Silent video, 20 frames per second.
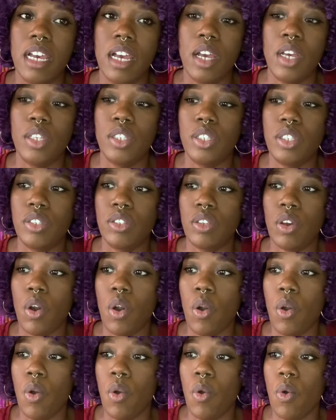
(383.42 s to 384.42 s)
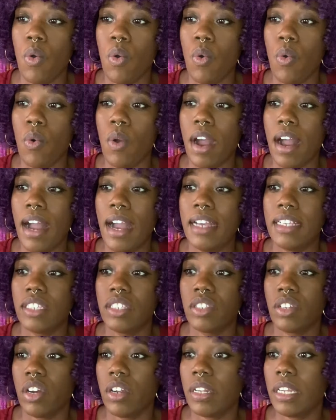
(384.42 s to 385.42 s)
So I
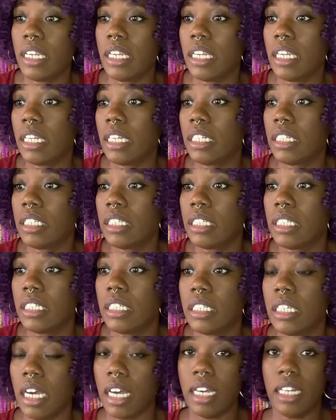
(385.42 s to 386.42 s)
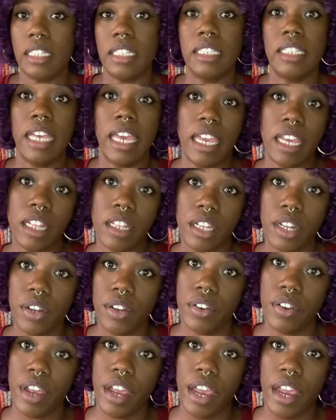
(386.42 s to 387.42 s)
started detangling
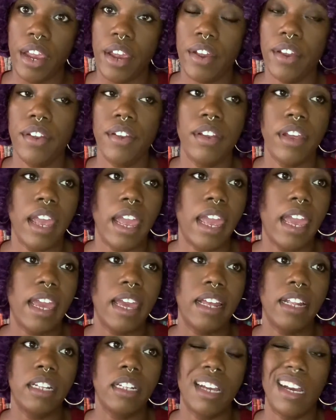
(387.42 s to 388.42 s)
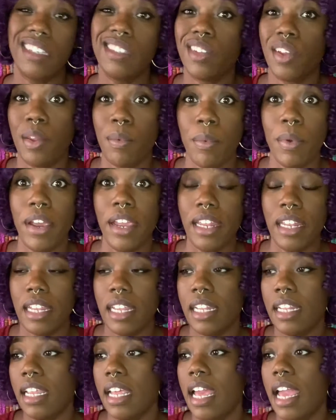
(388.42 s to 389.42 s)
her hair, and I started braiding
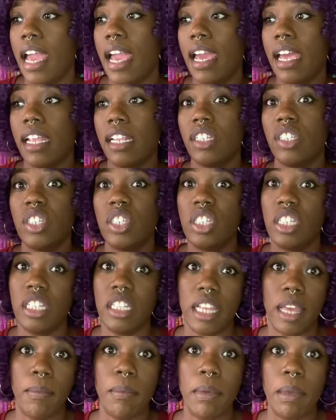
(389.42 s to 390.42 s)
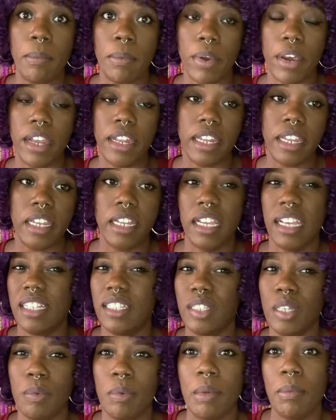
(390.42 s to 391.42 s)
it. And she let me braid it. It
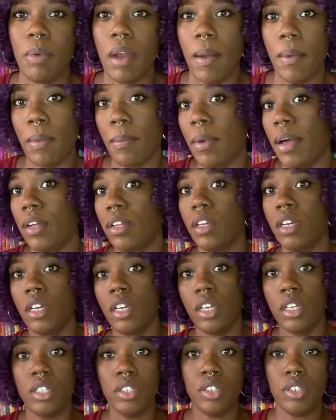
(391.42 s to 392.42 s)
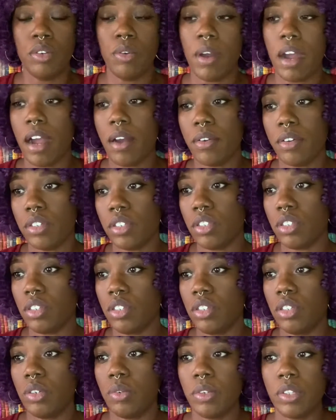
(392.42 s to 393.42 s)
took me probably about 2 hours to
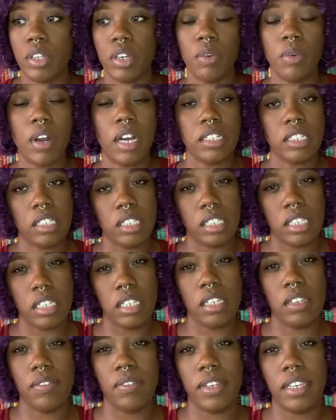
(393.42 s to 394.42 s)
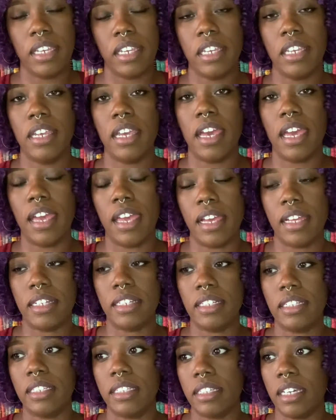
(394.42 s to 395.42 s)
do, with her watching TV
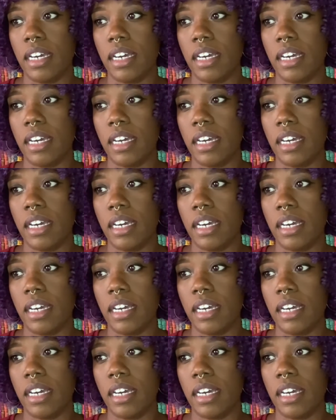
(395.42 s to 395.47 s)
and